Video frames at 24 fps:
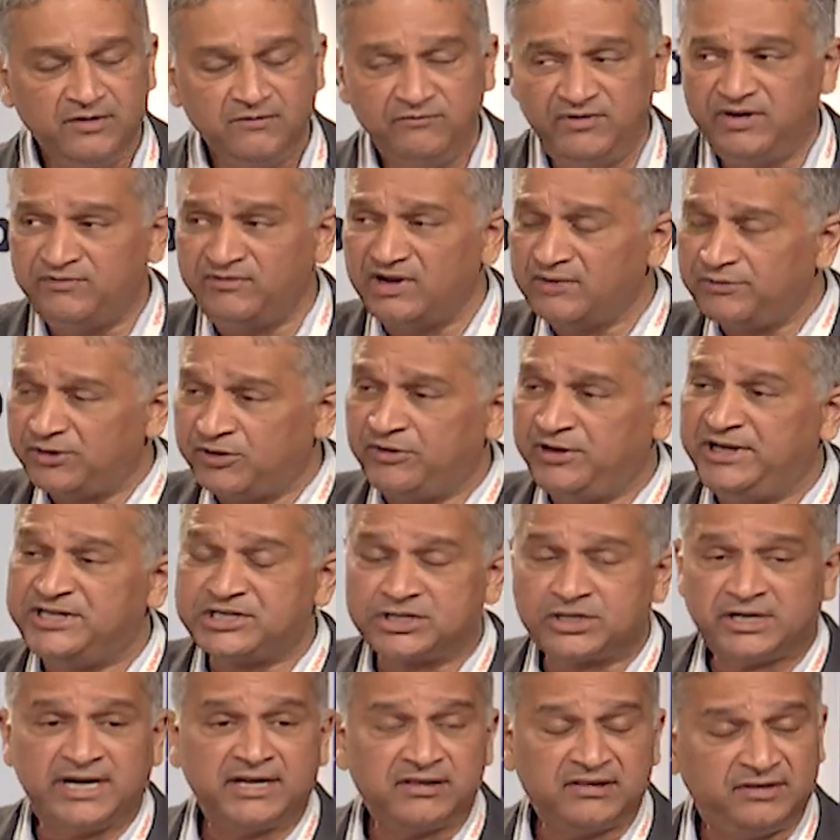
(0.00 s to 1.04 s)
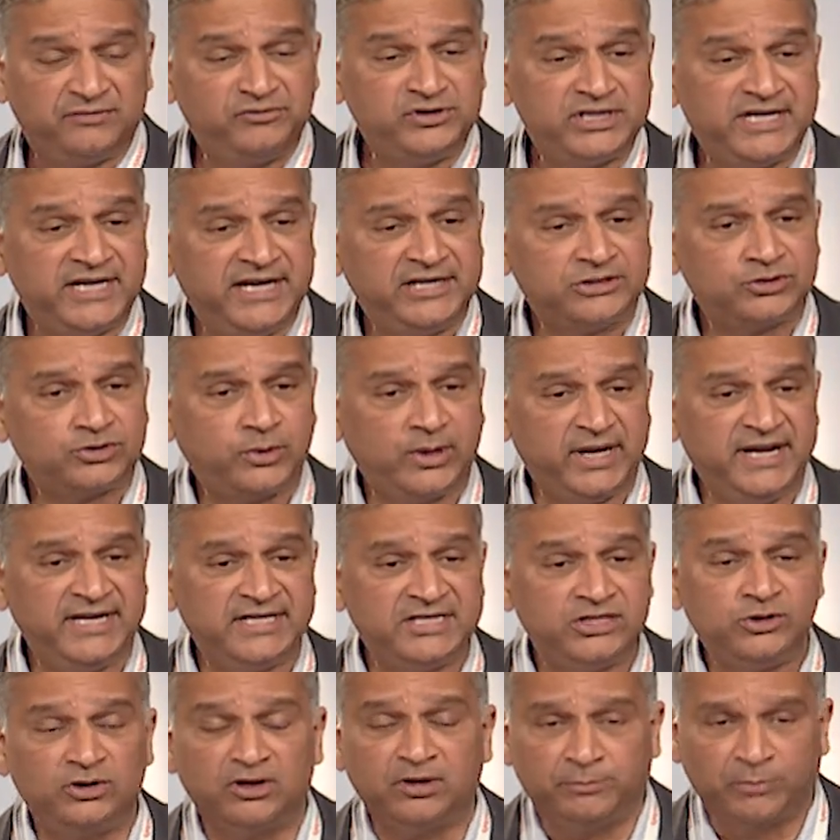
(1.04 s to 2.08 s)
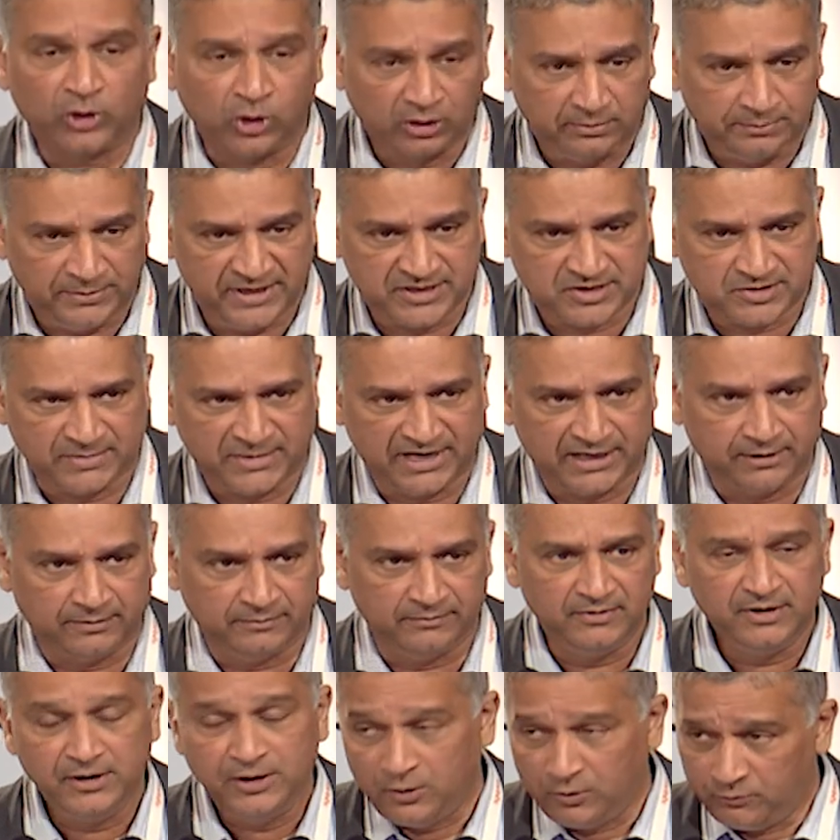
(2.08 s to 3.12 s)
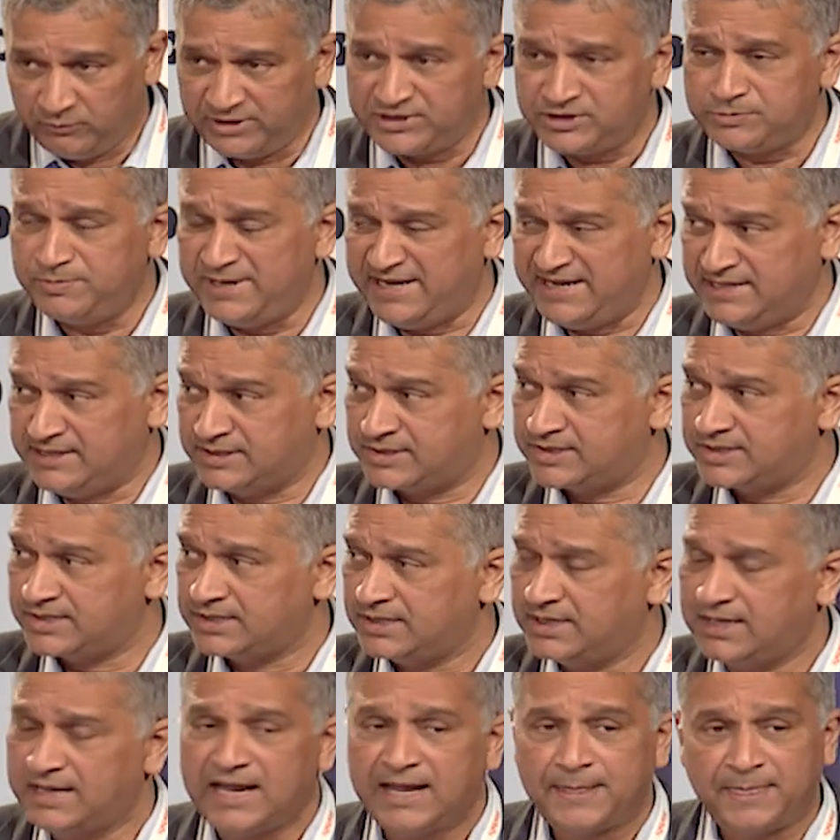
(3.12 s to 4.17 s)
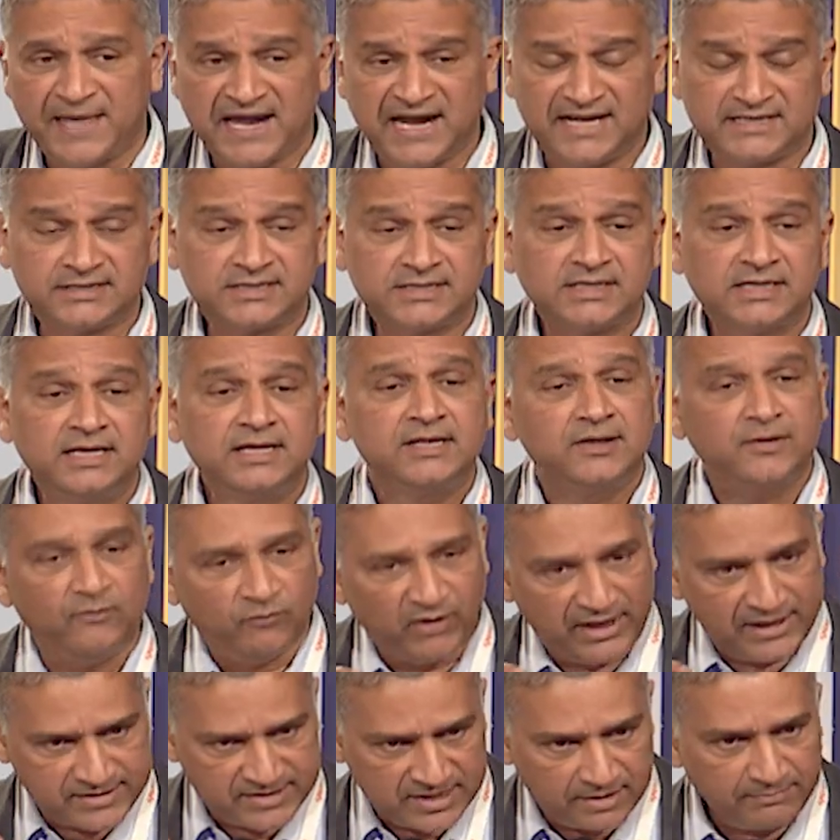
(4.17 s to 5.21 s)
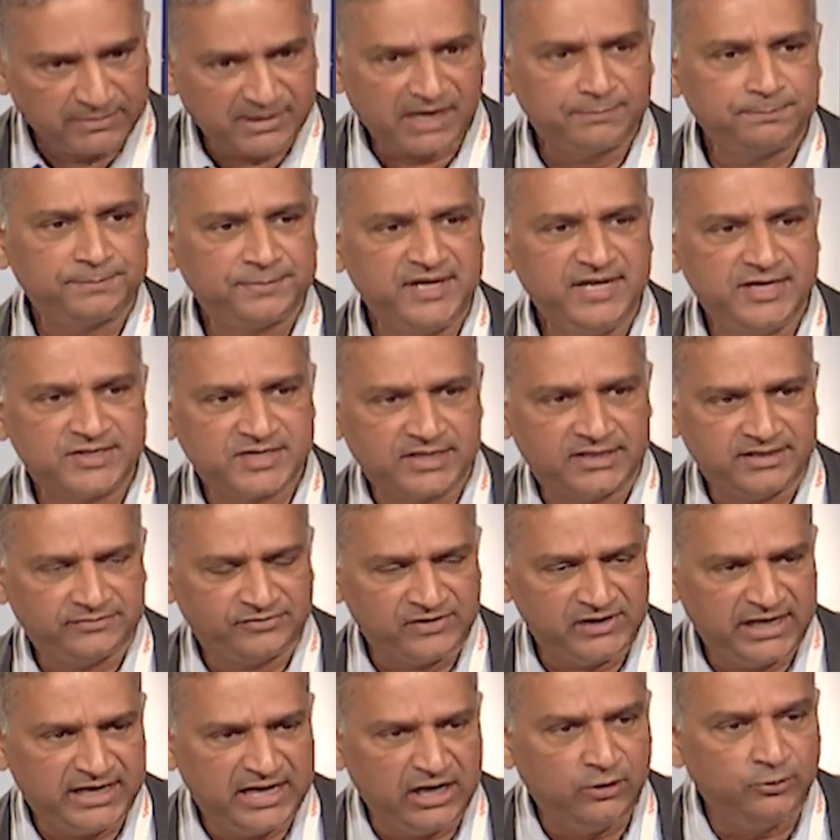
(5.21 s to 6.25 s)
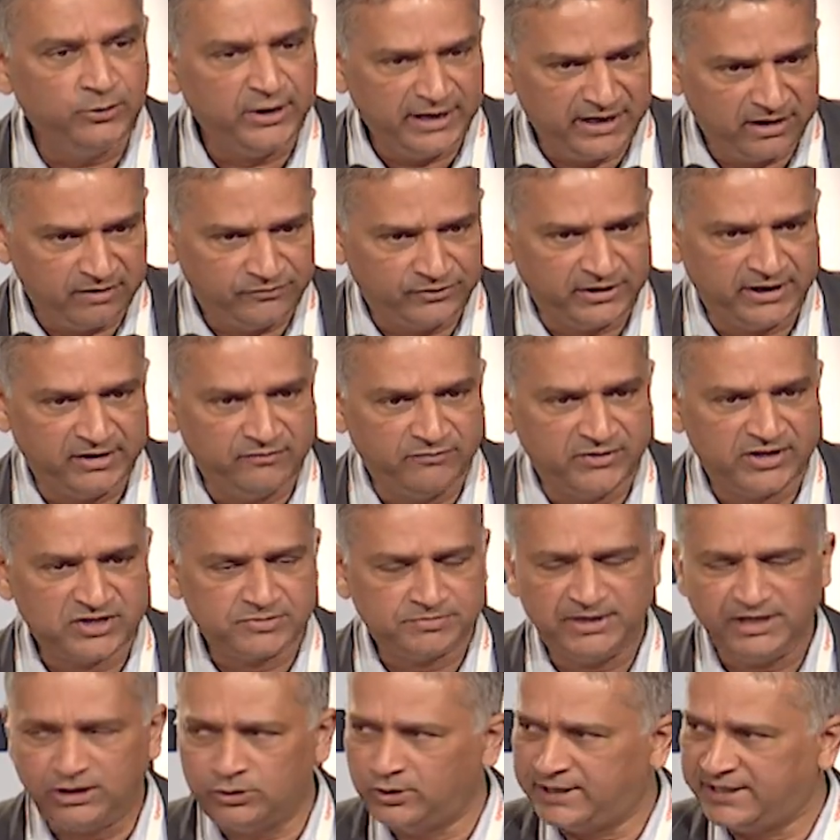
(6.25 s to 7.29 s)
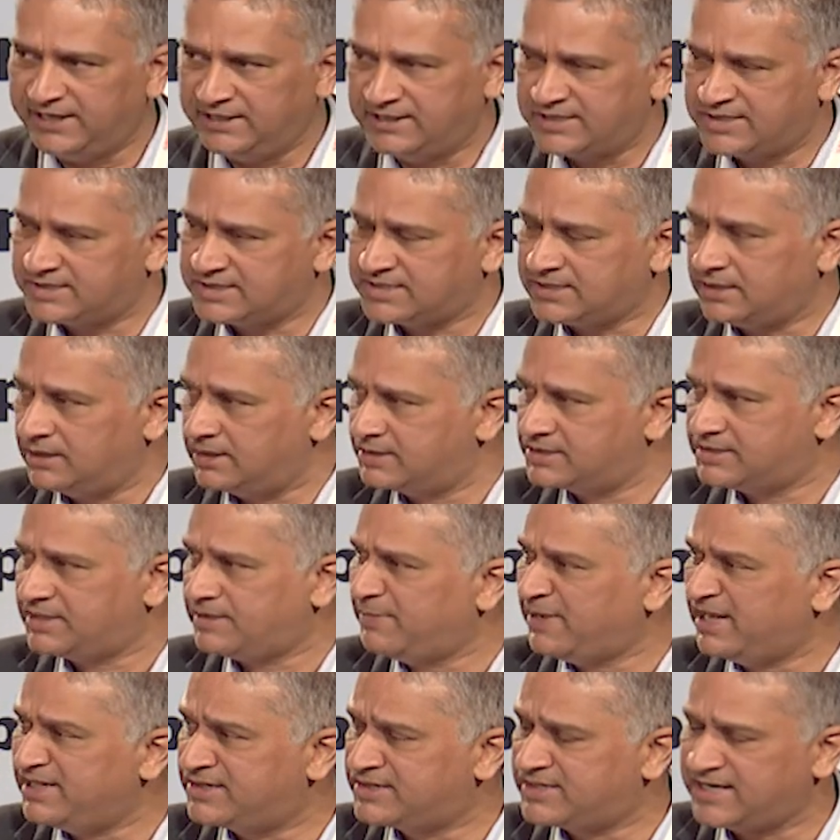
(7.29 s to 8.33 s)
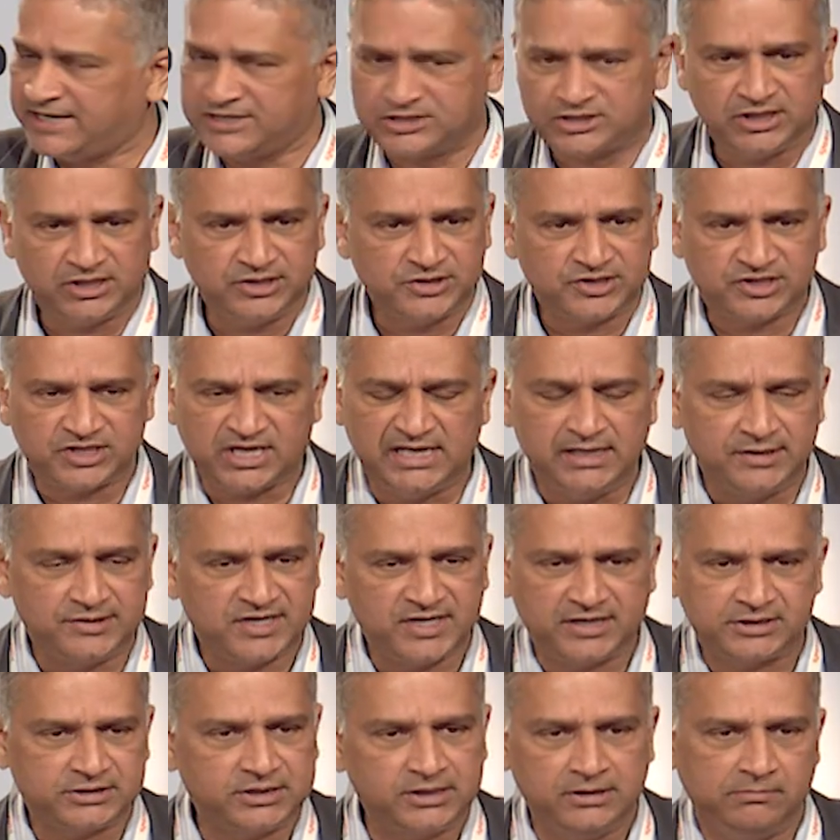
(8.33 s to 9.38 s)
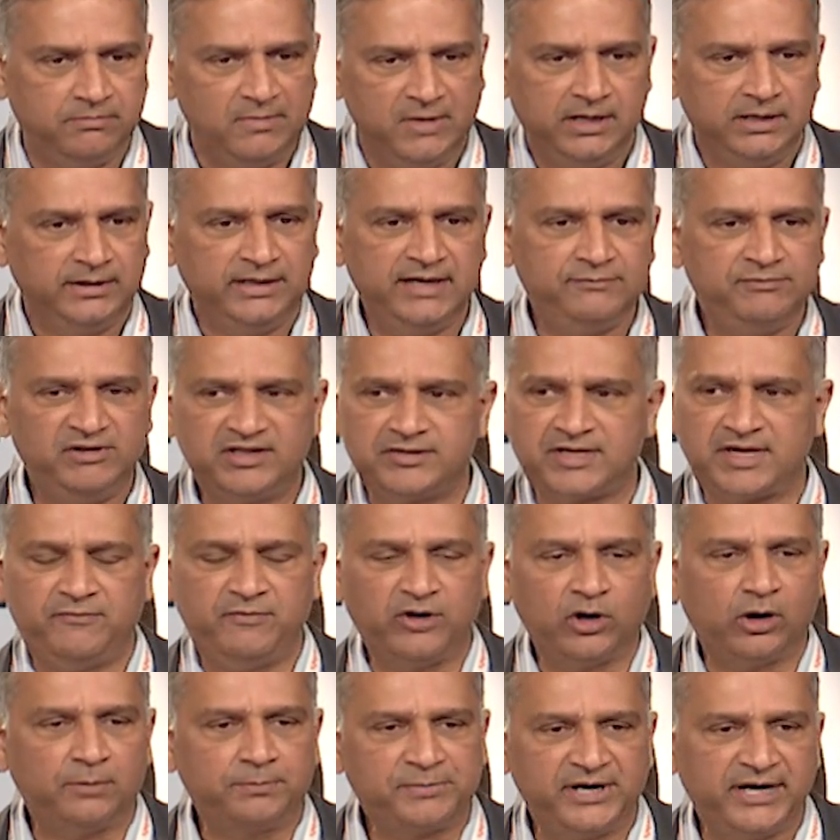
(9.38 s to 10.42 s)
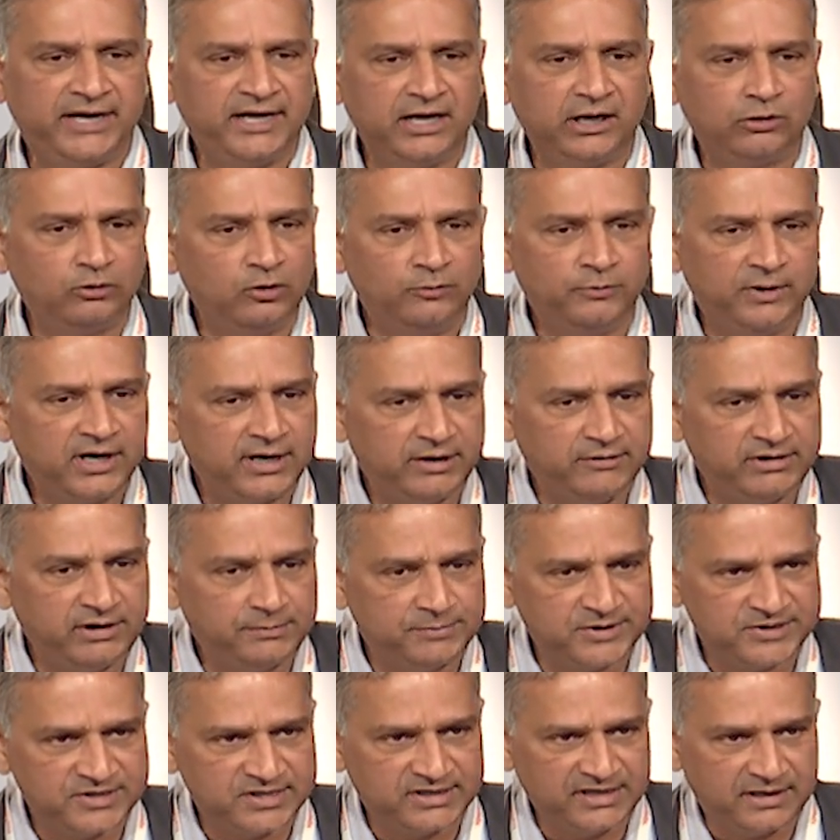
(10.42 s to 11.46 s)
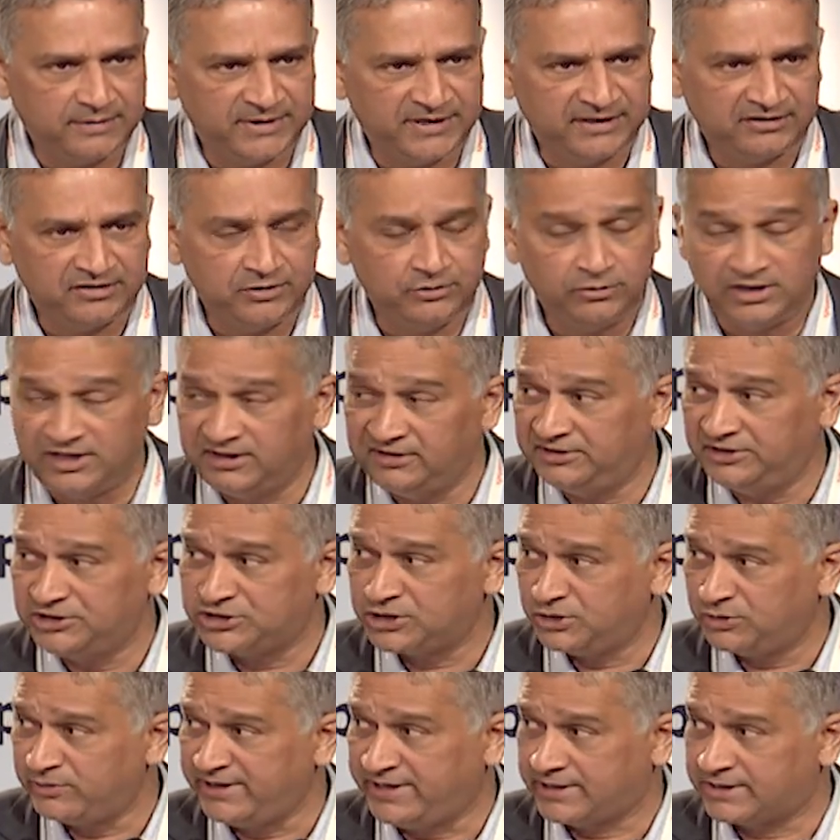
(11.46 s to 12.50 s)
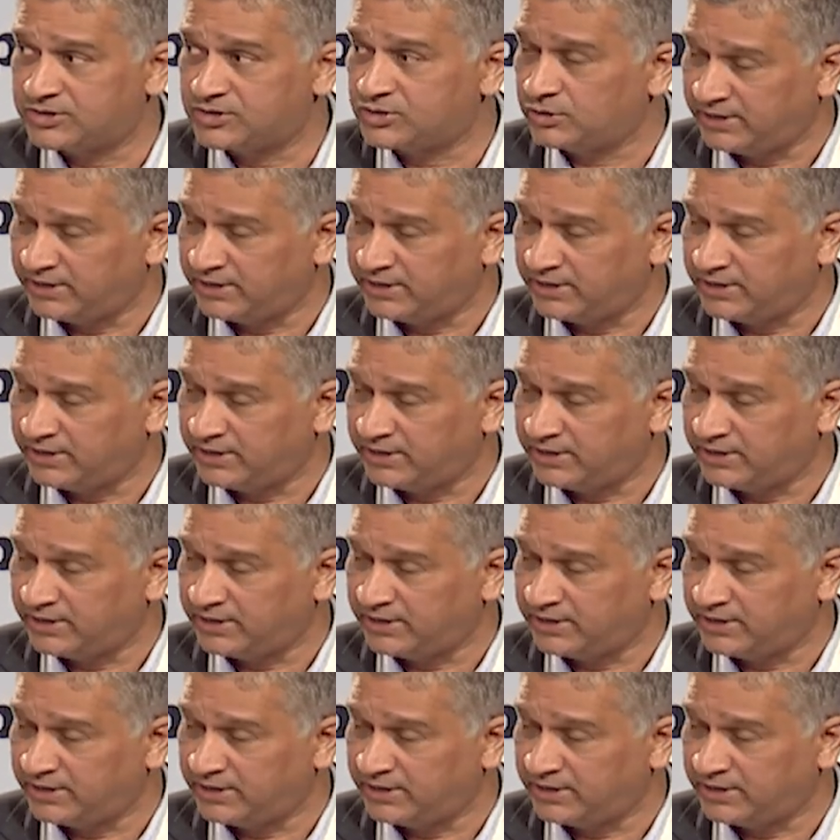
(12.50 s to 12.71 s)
We've never reached that 78 to 80 on a broad-based manner, which means that while some companies are definitely going in for investment, you look at the cement sector, steel sector, they will say we're operating at over 100% capacity utilization rates.